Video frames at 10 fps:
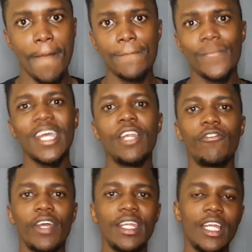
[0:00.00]
And
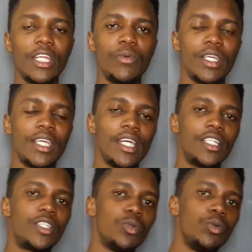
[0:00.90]
finally we get
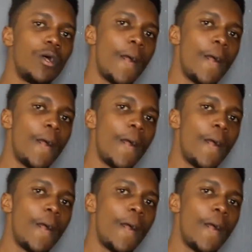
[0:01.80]
to